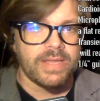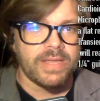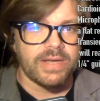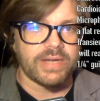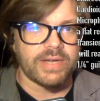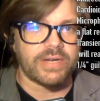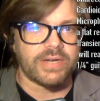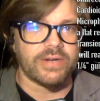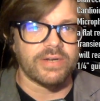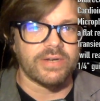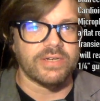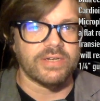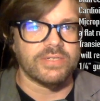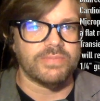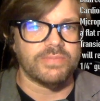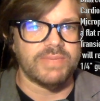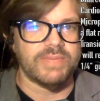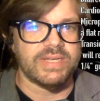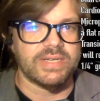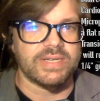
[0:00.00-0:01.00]
occurs
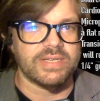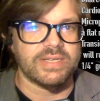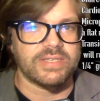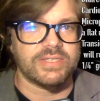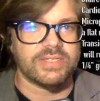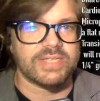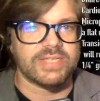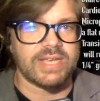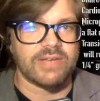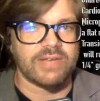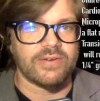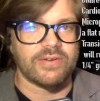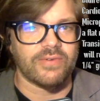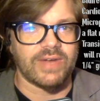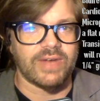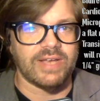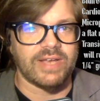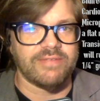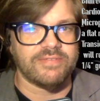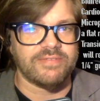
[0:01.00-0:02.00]
because sound
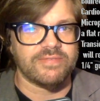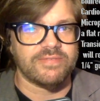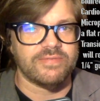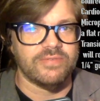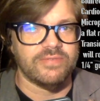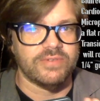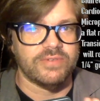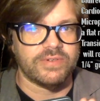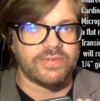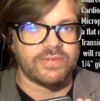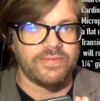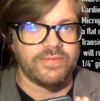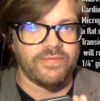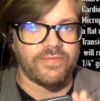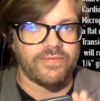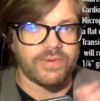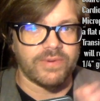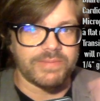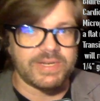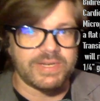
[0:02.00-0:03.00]
arrives
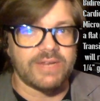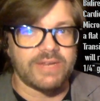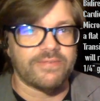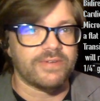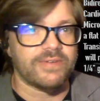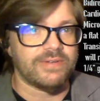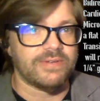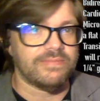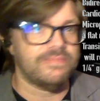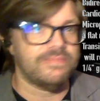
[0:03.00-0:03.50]
from a different